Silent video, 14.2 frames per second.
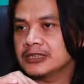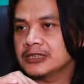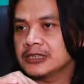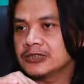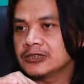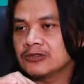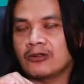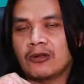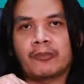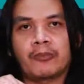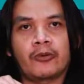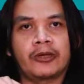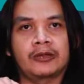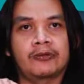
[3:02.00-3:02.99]

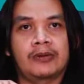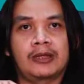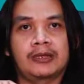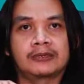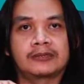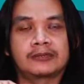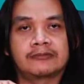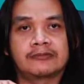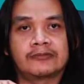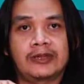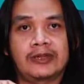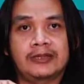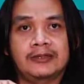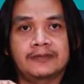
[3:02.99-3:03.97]
0.1,
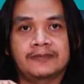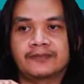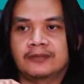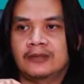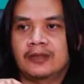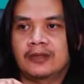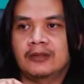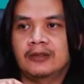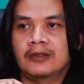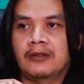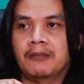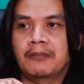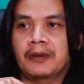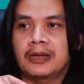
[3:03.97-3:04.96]
right?
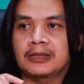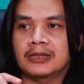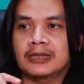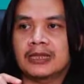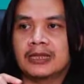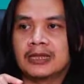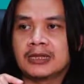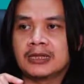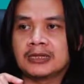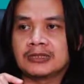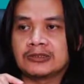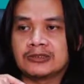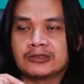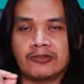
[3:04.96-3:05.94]
But
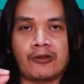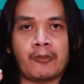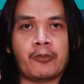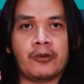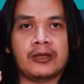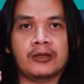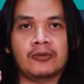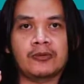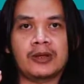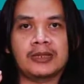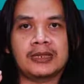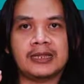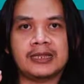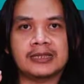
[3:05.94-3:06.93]

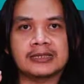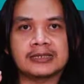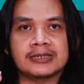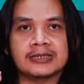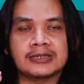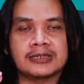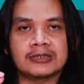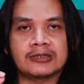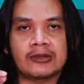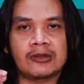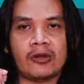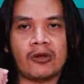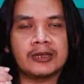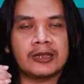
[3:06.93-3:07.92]
0.1 is
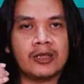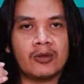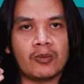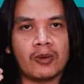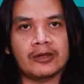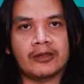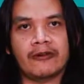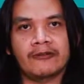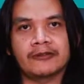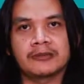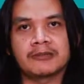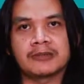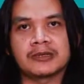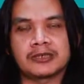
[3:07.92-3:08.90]
only one of
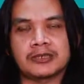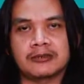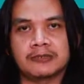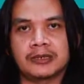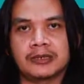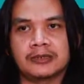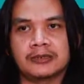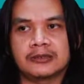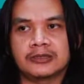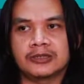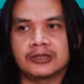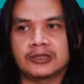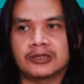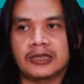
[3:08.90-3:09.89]
the measurement.
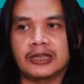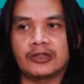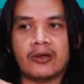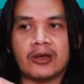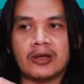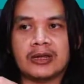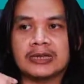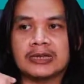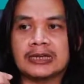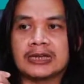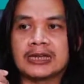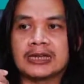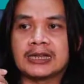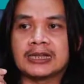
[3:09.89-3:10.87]
In order
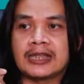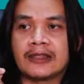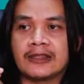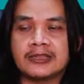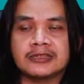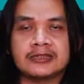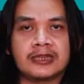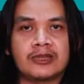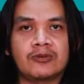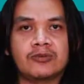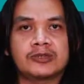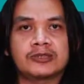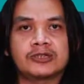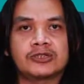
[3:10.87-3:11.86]
this
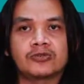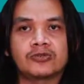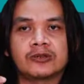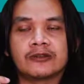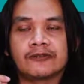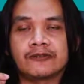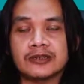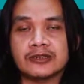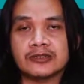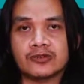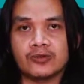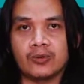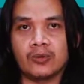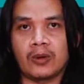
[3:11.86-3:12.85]
sequence to
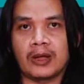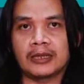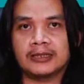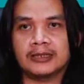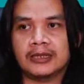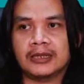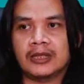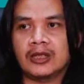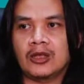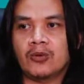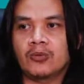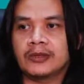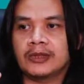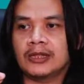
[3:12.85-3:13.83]
converge to 1,
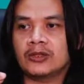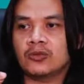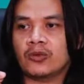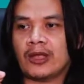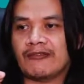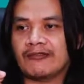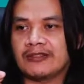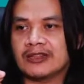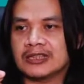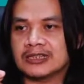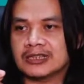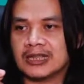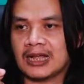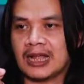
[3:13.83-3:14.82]
we need to have
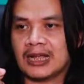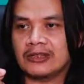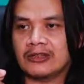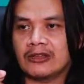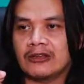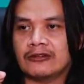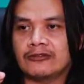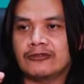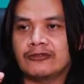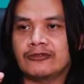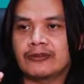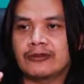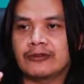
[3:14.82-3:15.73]
this kind of